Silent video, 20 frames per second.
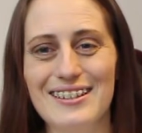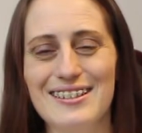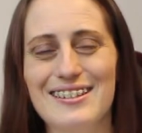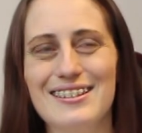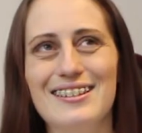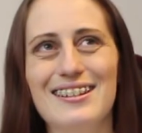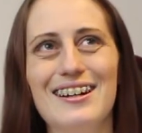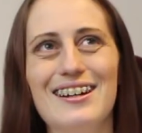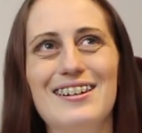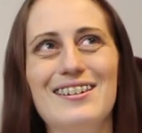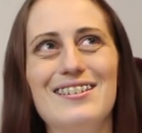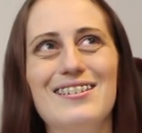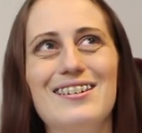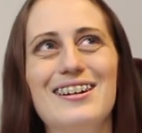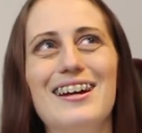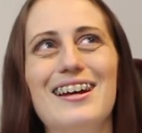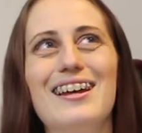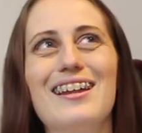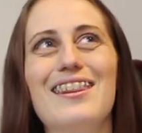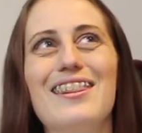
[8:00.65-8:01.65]
so
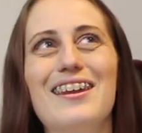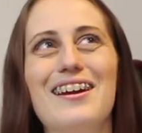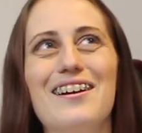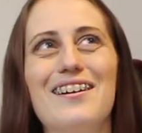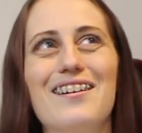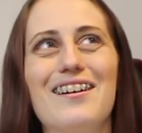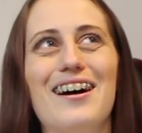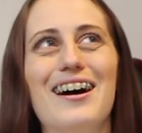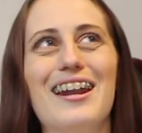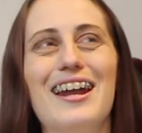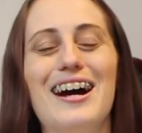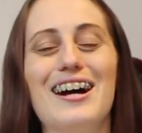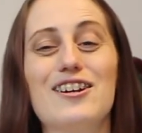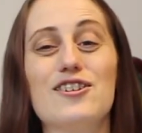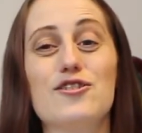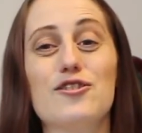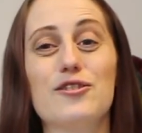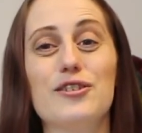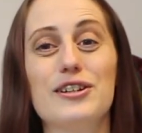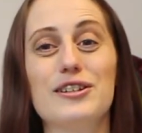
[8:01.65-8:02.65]
they're not
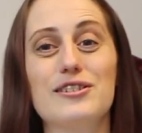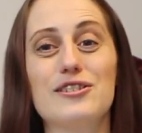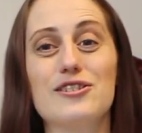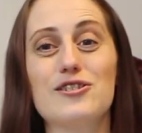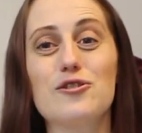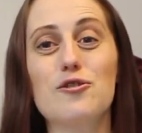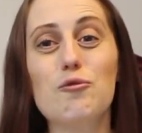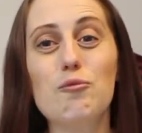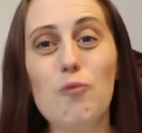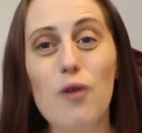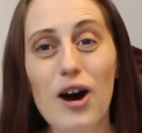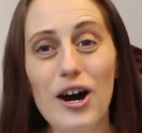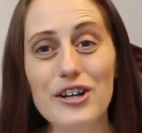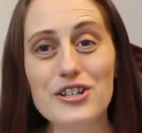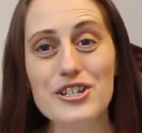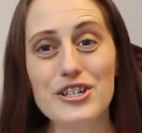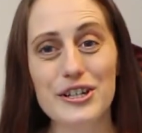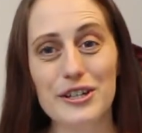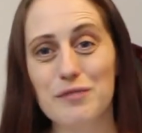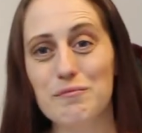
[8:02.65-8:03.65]
actually
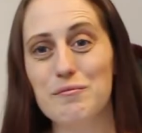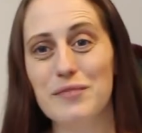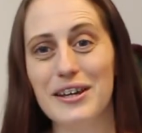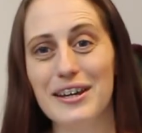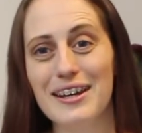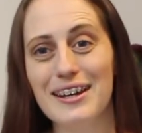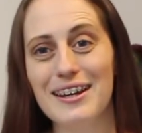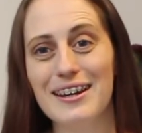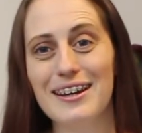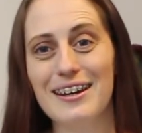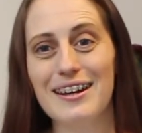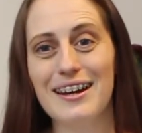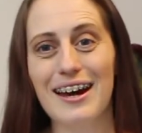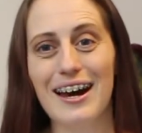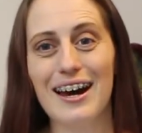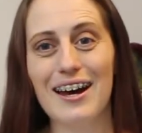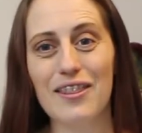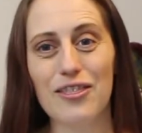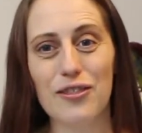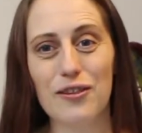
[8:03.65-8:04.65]
squashing me
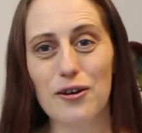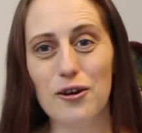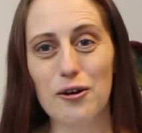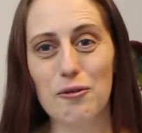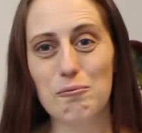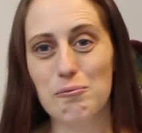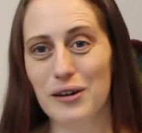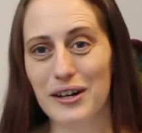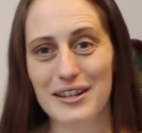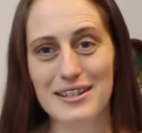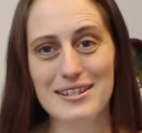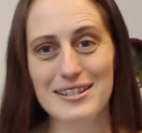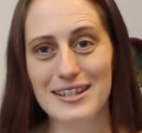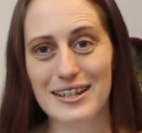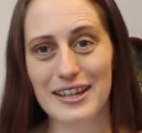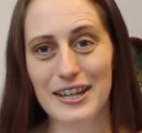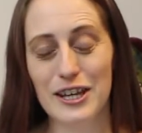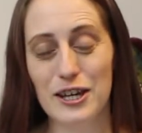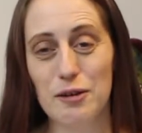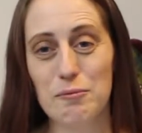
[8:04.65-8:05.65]
at the bust
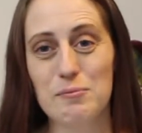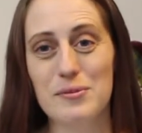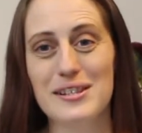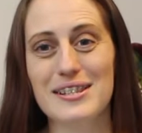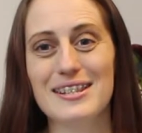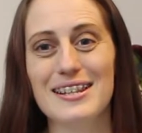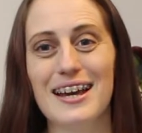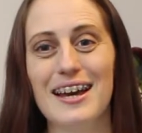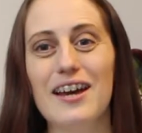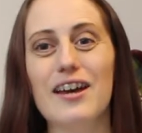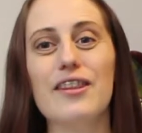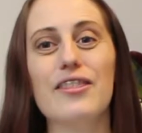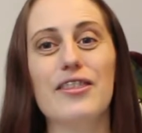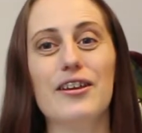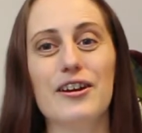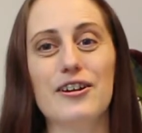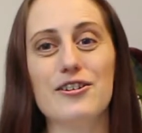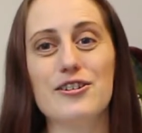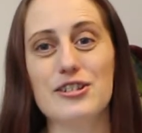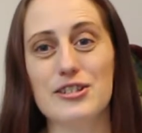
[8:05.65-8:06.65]
and hips,
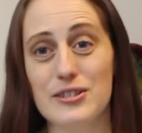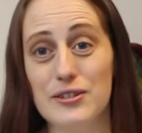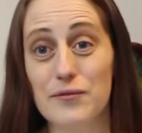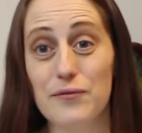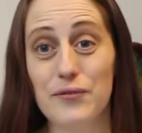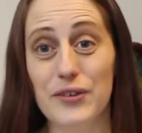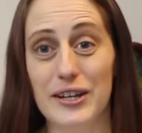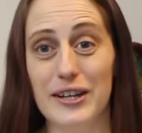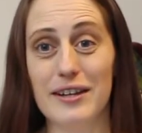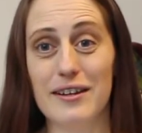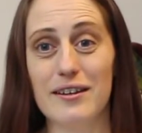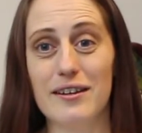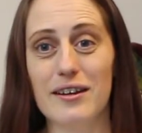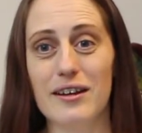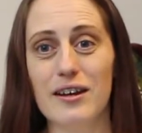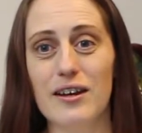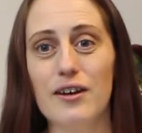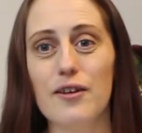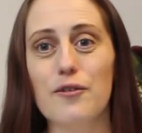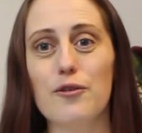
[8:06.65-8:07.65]
they're just fitted.
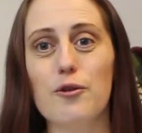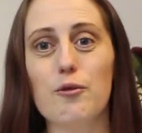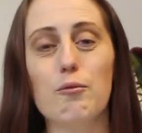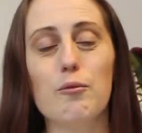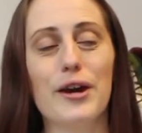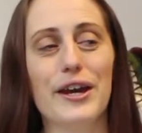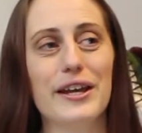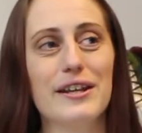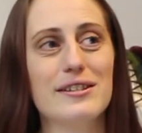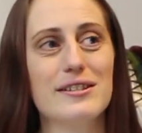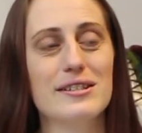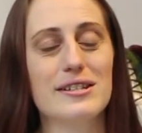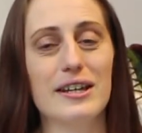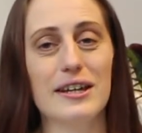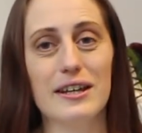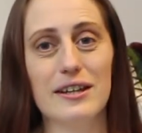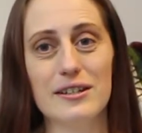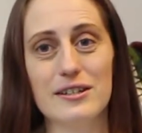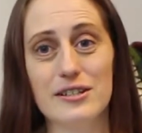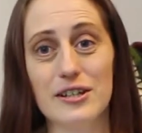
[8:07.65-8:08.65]
The waist
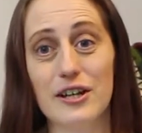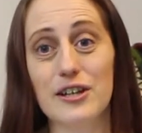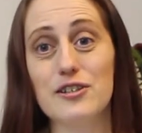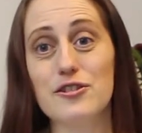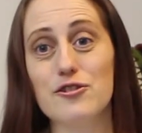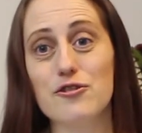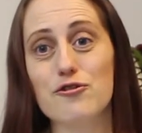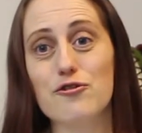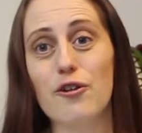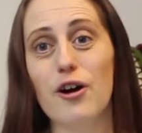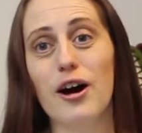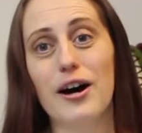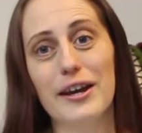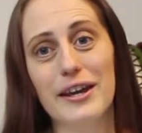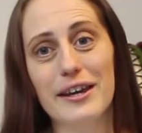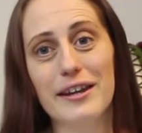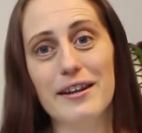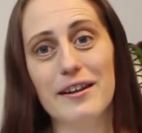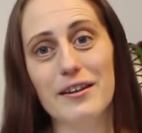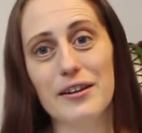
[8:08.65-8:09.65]
does draw
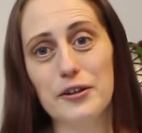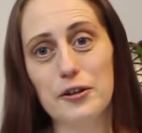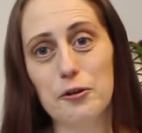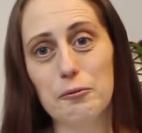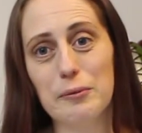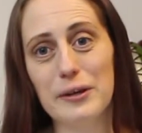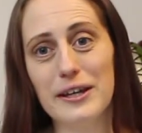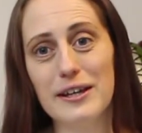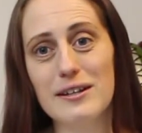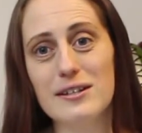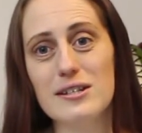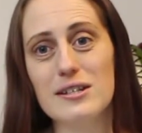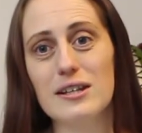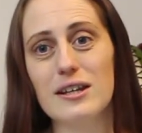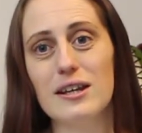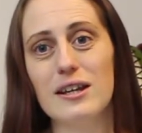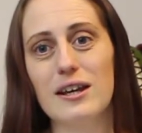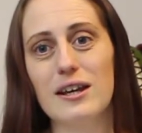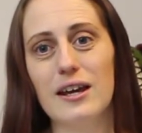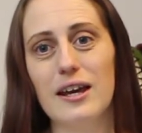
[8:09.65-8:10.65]
in a little bit,
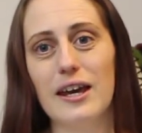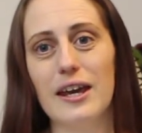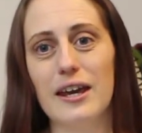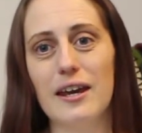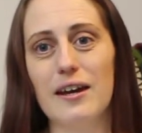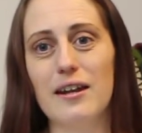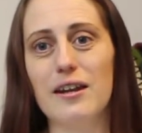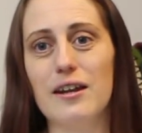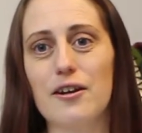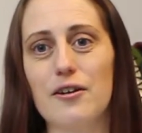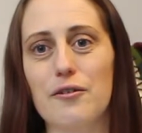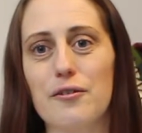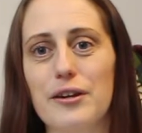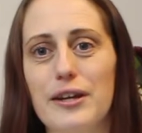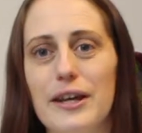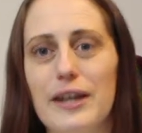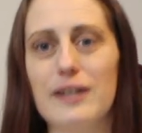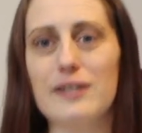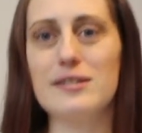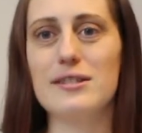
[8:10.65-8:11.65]
and it
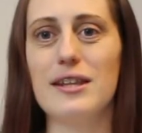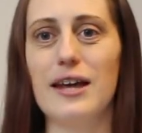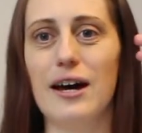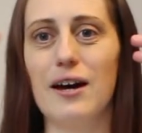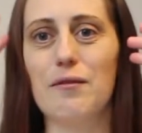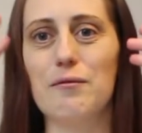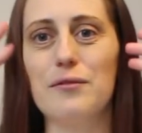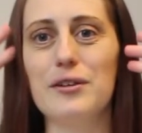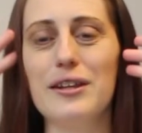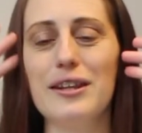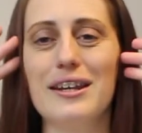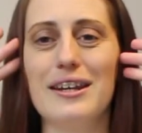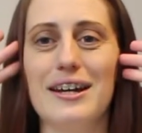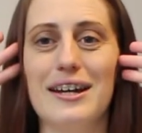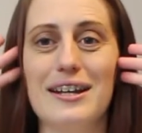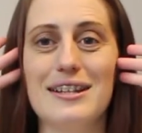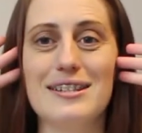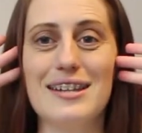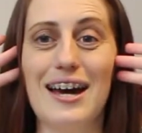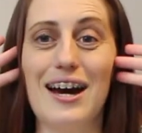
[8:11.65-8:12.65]
creates that really
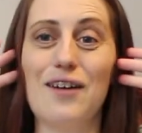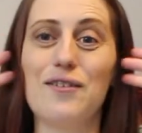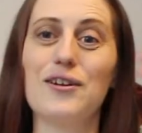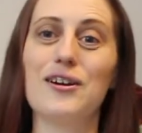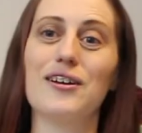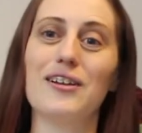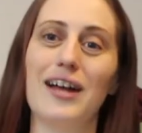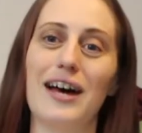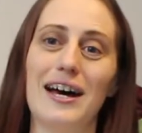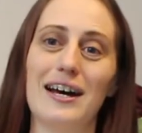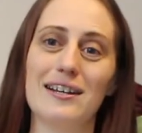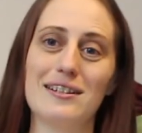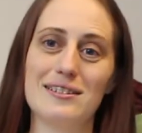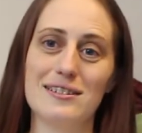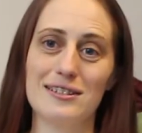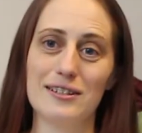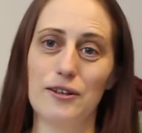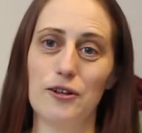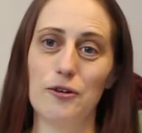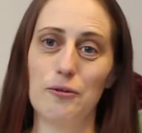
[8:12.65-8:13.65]
nice hourglass
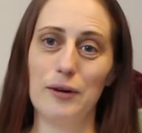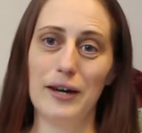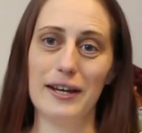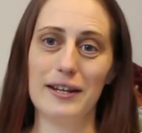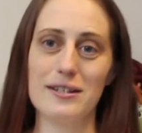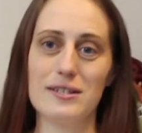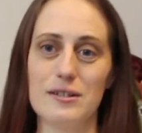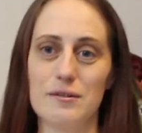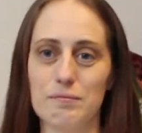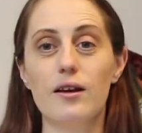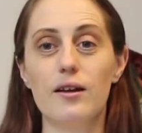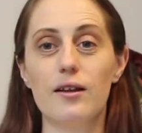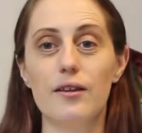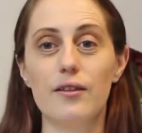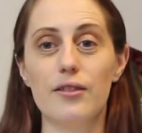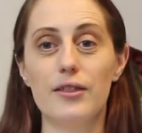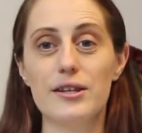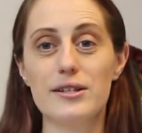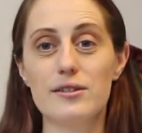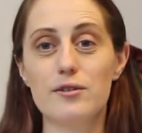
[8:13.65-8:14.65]
silhouette.
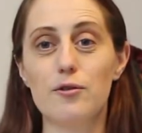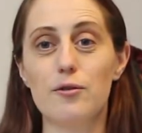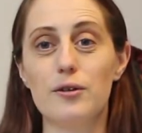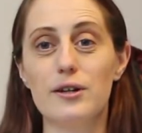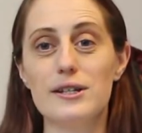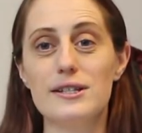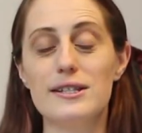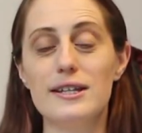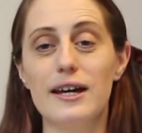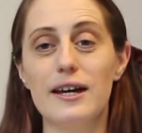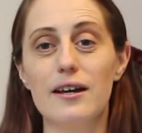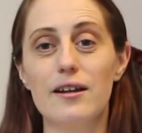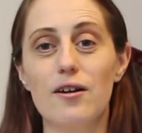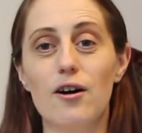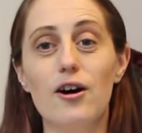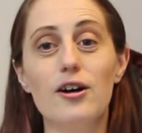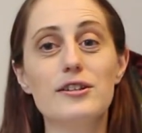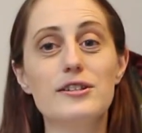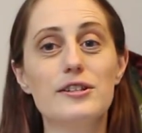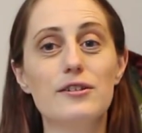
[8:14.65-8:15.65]
This corset
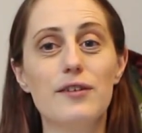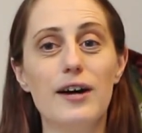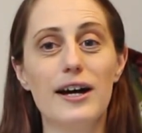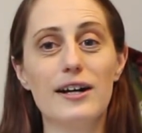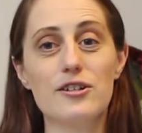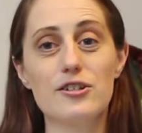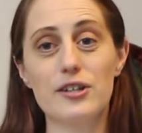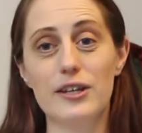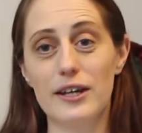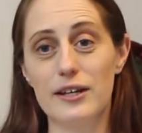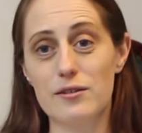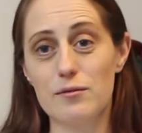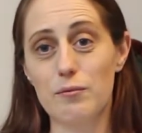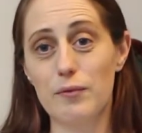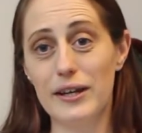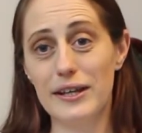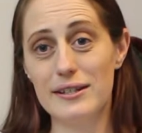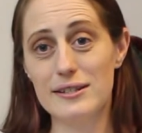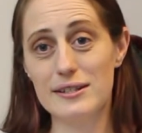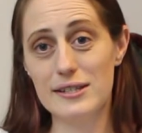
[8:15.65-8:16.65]
also actually has
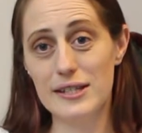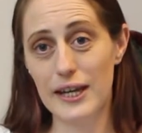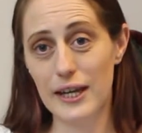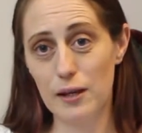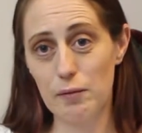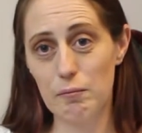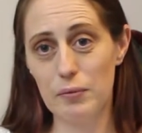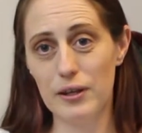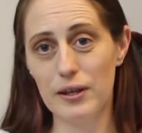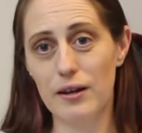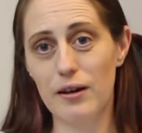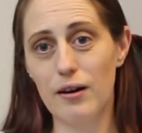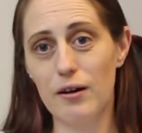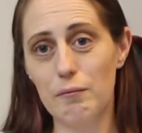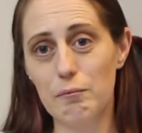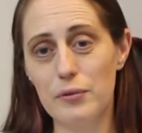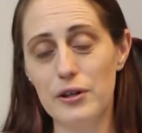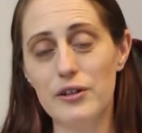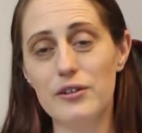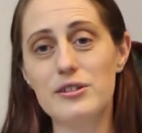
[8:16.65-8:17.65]
waist tape
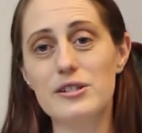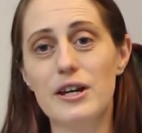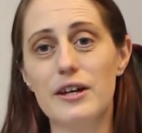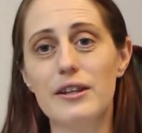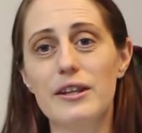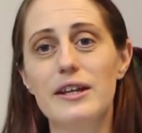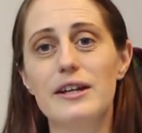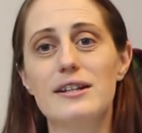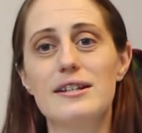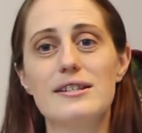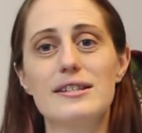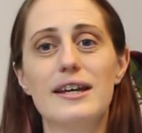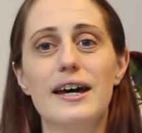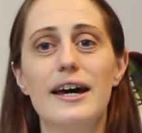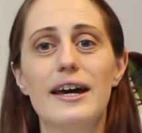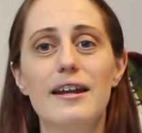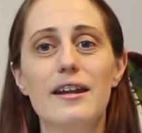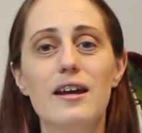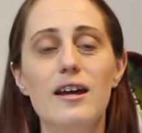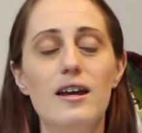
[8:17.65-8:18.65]
built on the
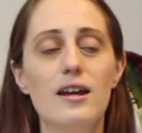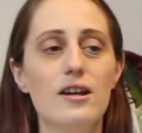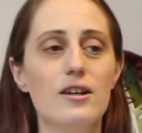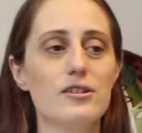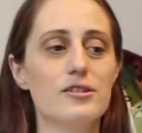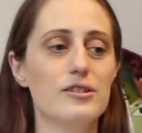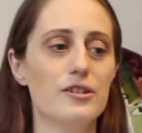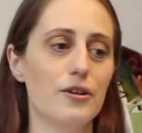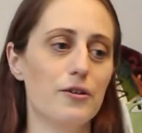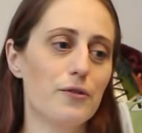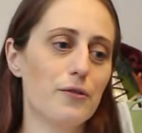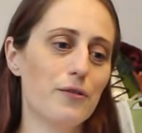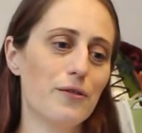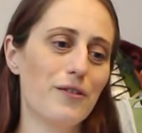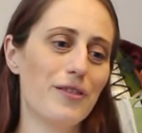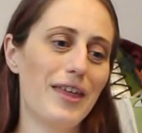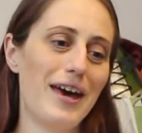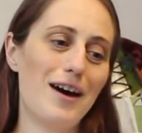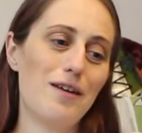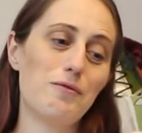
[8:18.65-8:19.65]
inside, so
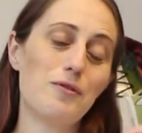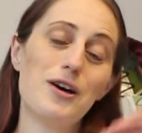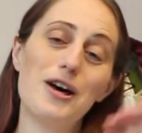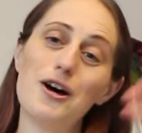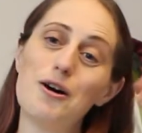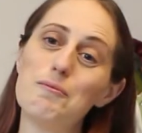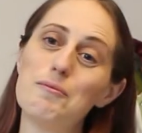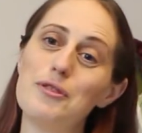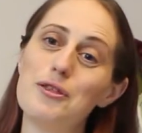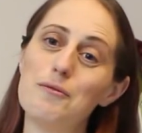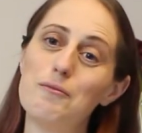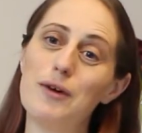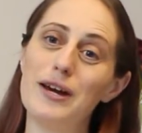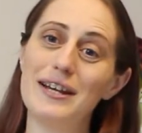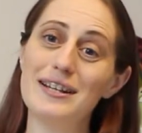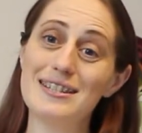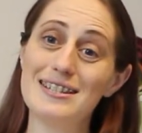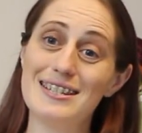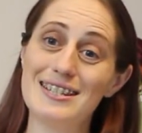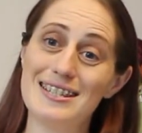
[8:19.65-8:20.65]
that will help the
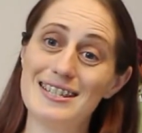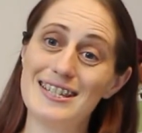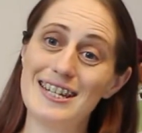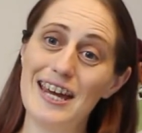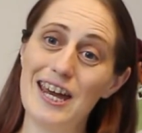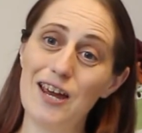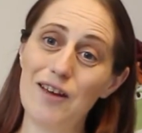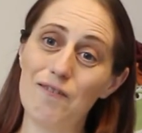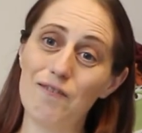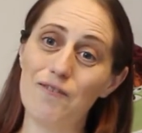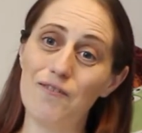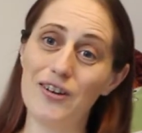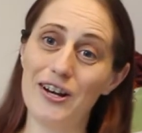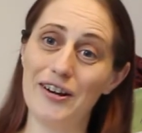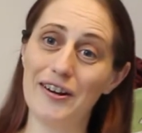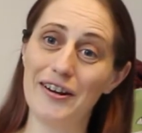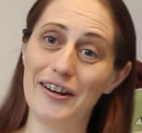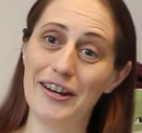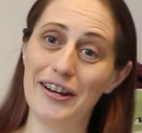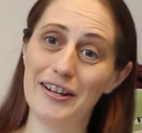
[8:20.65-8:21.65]
waist to stay
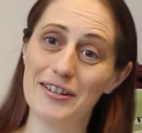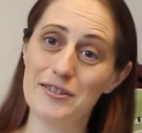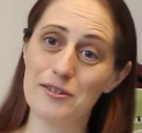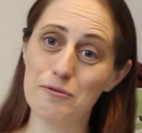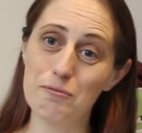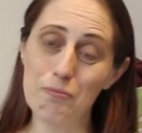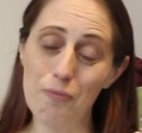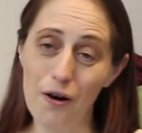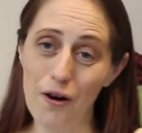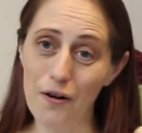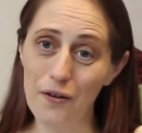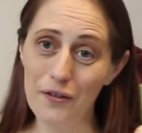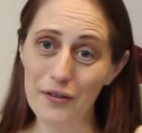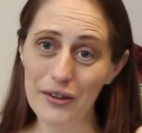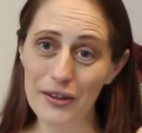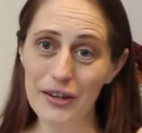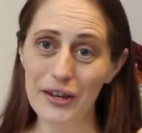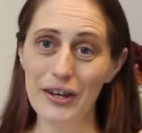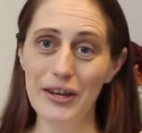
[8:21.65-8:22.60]
very small.